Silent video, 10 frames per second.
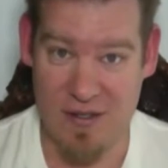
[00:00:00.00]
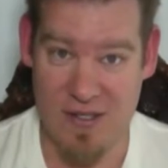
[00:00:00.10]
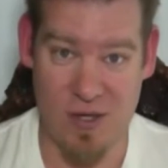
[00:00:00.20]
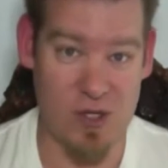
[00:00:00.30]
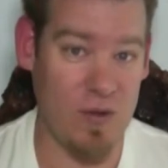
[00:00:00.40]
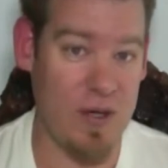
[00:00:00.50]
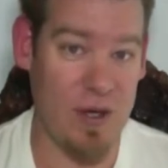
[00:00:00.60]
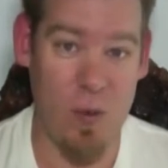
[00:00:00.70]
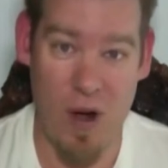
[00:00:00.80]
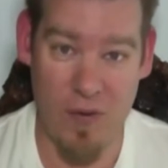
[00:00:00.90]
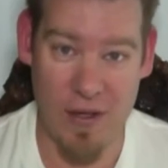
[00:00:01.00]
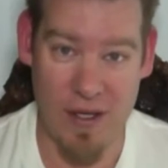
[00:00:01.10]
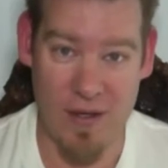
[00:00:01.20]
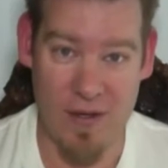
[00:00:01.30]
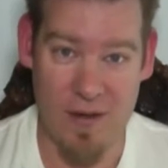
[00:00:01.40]
social
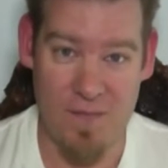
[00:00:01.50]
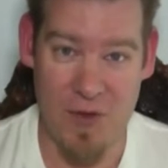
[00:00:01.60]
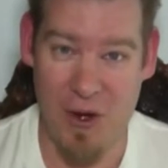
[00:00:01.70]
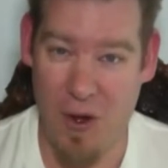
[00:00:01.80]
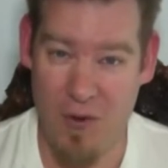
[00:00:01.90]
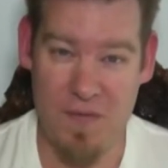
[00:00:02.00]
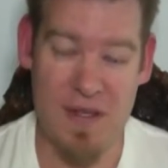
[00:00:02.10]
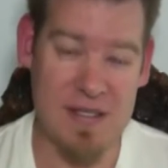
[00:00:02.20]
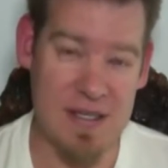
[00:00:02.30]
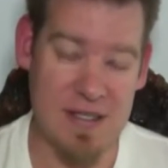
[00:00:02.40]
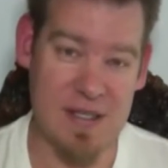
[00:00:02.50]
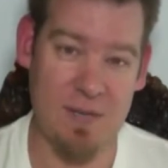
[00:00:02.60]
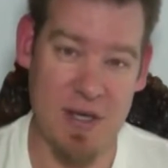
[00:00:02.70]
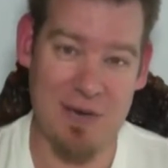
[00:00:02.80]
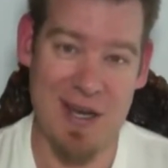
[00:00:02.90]
inequality all of these things
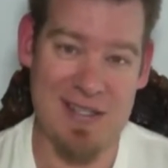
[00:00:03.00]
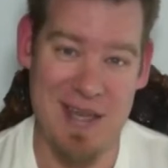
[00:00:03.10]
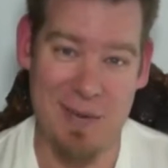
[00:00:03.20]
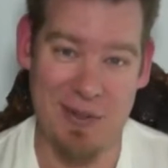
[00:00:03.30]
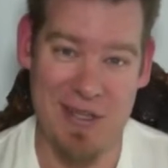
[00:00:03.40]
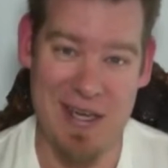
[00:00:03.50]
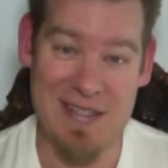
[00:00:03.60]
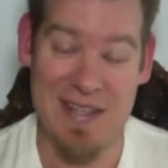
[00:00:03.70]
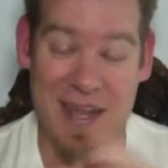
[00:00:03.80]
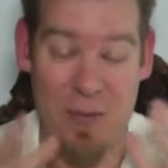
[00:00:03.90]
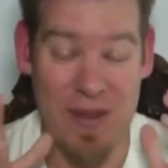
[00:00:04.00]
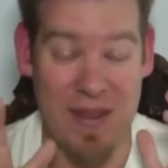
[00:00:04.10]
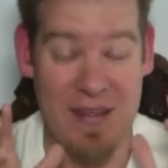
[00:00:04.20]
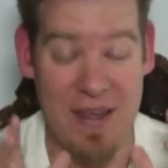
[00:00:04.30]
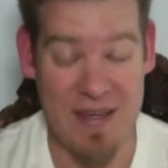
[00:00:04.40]
can be addressed simultaneously and we
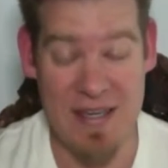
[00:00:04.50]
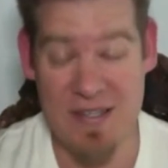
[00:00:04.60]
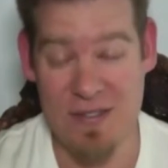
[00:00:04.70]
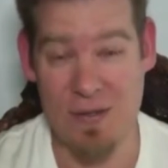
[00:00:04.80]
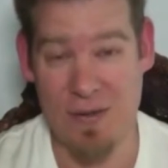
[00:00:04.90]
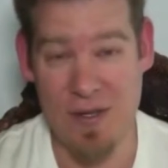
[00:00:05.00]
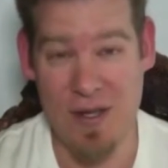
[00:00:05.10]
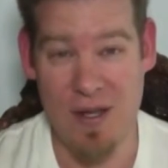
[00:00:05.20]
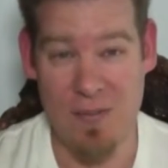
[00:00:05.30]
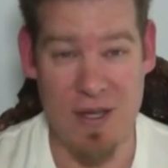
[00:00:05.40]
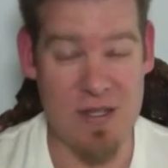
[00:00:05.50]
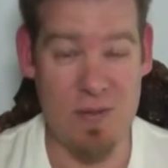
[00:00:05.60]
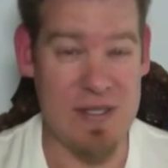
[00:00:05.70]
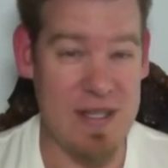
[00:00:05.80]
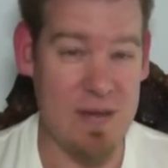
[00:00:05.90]
think they need to because
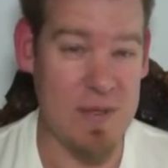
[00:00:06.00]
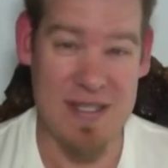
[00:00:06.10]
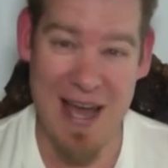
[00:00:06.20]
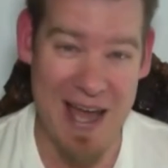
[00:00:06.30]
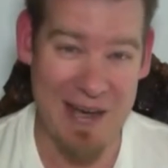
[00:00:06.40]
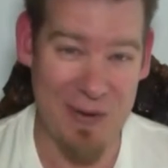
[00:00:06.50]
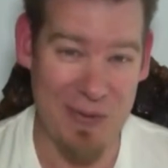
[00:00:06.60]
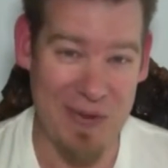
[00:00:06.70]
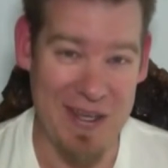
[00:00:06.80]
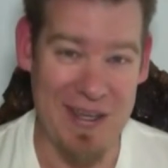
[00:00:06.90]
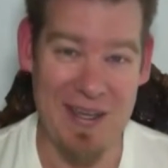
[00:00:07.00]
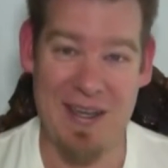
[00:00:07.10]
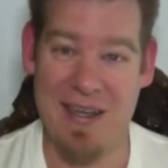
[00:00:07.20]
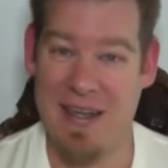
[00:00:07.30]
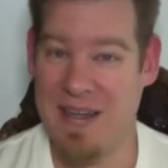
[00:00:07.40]
we see them as not only
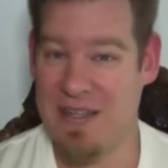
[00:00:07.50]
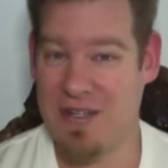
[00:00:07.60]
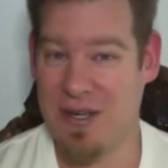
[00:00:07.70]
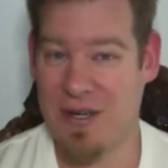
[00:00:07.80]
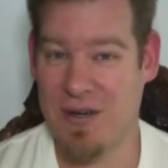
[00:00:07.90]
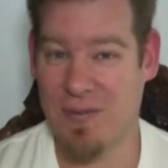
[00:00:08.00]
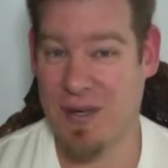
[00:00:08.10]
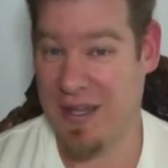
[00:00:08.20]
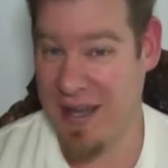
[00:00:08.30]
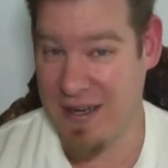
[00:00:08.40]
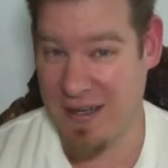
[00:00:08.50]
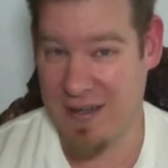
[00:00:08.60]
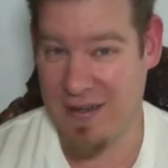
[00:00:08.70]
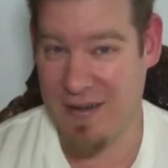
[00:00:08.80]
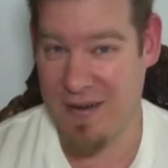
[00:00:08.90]

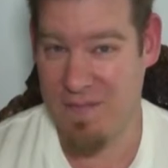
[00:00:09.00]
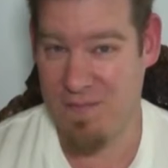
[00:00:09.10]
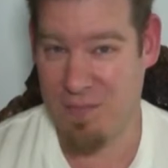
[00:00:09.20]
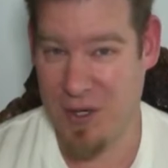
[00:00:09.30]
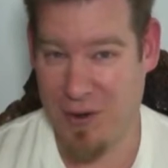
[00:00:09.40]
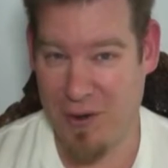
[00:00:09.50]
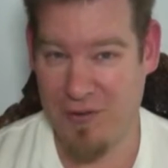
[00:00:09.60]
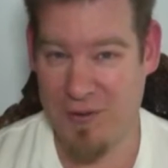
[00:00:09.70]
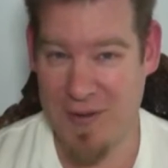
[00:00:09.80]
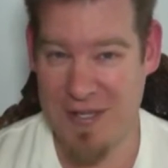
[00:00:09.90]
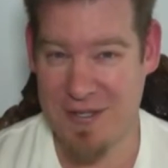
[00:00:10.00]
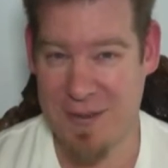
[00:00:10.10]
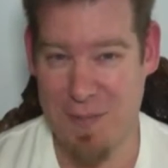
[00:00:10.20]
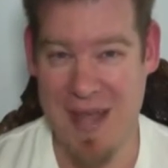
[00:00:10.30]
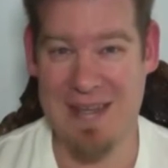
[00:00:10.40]
interrelated, but also
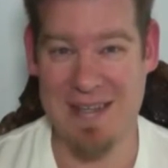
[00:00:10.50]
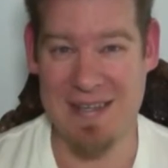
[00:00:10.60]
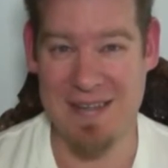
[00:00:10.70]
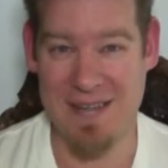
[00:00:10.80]
interdependent.